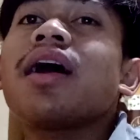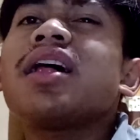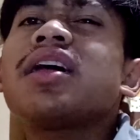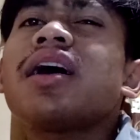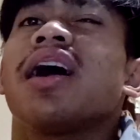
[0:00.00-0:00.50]

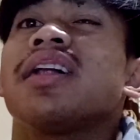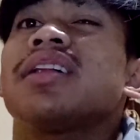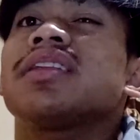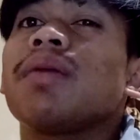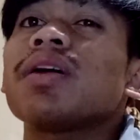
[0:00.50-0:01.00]

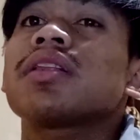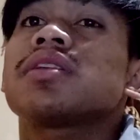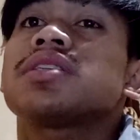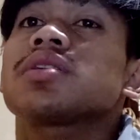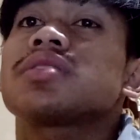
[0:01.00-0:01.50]
ultimate
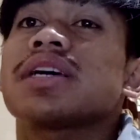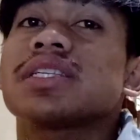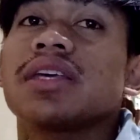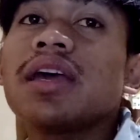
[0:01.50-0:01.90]
success